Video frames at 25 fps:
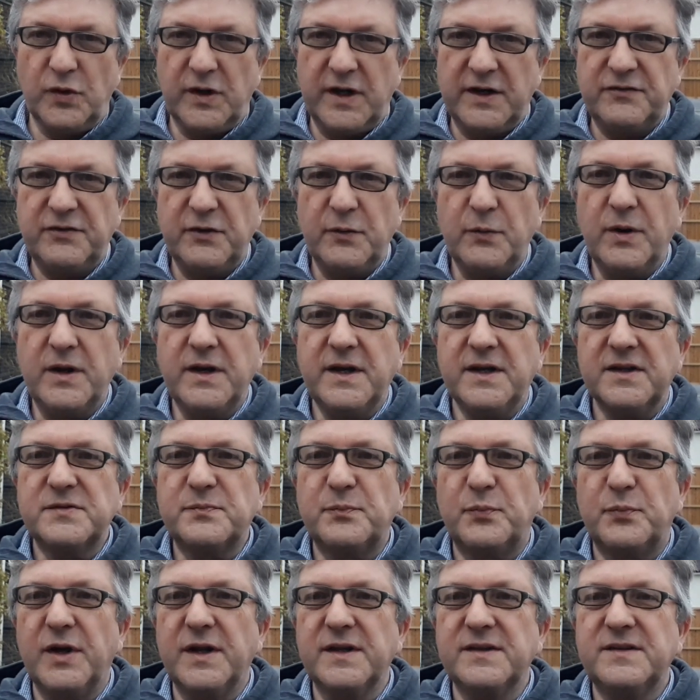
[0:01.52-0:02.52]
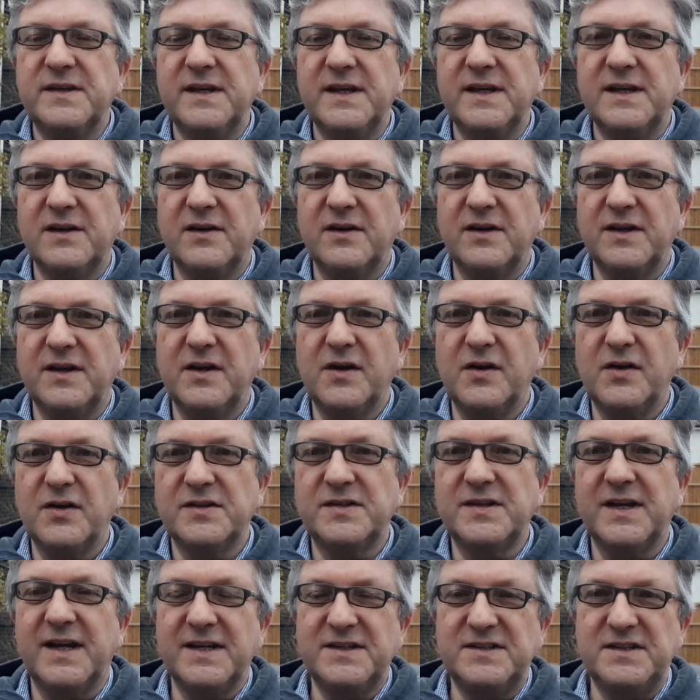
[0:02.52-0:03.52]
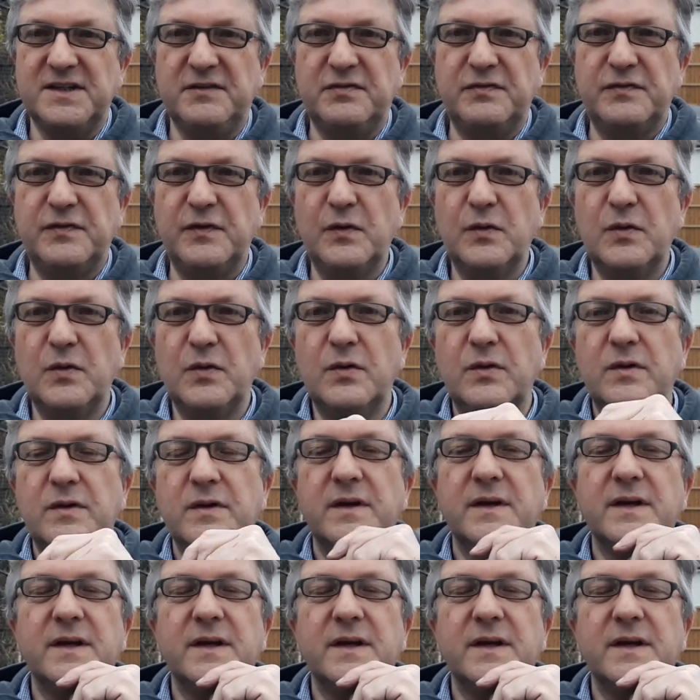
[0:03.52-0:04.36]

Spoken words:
morning everyone, it's Brett here, Line Art 84,